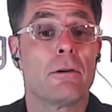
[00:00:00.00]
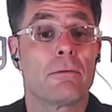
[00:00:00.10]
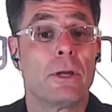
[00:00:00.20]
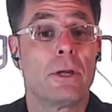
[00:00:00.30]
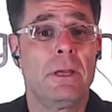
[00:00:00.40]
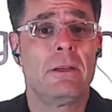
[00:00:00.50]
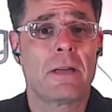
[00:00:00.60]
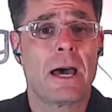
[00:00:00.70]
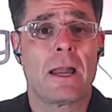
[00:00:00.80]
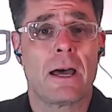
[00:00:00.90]
founder of
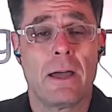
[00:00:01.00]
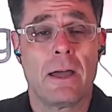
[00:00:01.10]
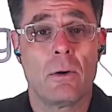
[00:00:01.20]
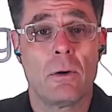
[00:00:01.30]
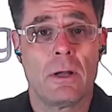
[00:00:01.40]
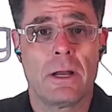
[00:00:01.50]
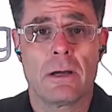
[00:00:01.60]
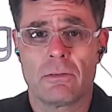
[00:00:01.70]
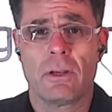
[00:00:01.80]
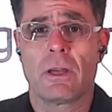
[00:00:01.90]

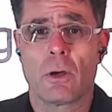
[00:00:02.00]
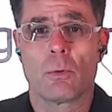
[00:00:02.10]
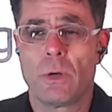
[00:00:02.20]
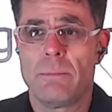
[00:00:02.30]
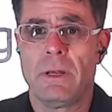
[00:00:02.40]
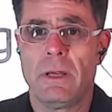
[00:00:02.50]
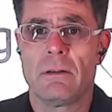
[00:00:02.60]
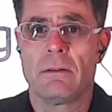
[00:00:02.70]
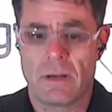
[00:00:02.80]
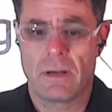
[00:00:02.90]
Readme.io, announcing
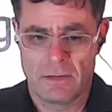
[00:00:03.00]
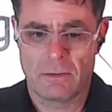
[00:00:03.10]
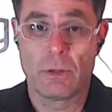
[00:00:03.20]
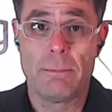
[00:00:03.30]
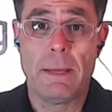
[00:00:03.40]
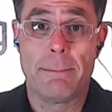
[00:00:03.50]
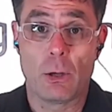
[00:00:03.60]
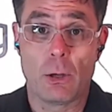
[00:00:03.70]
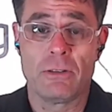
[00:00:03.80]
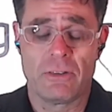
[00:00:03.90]
Readme. Is it
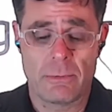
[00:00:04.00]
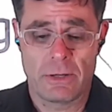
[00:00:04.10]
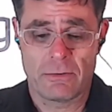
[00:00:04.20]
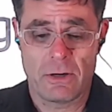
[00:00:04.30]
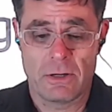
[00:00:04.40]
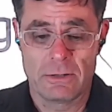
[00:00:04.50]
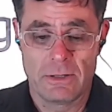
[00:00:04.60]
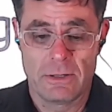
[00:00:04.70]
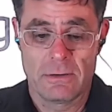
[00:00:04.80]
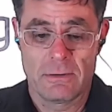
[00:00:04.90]
Readme Build? Is that what it's
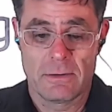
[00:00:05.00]
called?